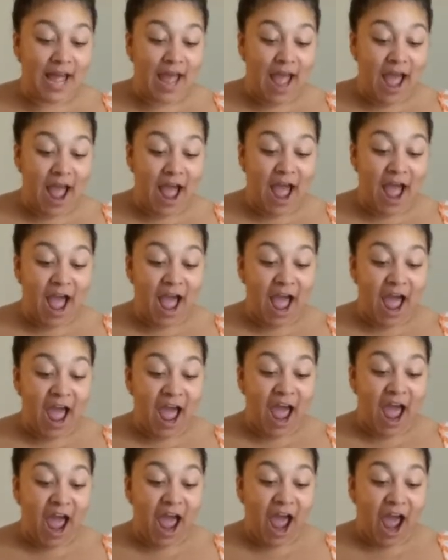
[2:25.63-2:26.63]

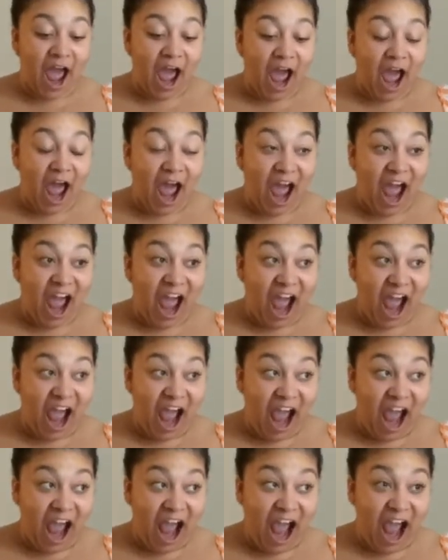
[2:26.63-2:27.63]

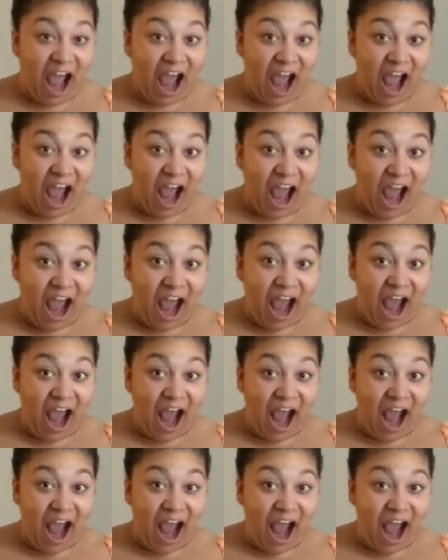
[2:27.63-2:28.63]

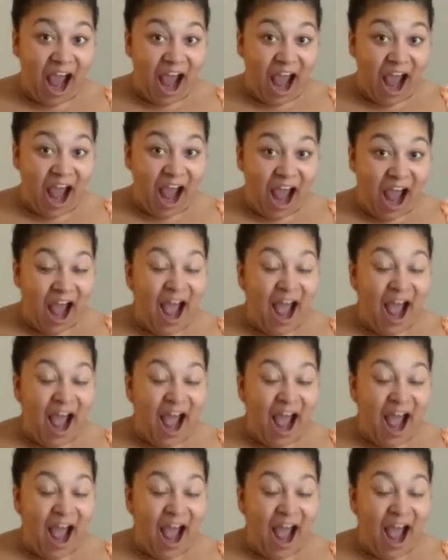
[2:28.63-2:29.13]
Nobody speaks.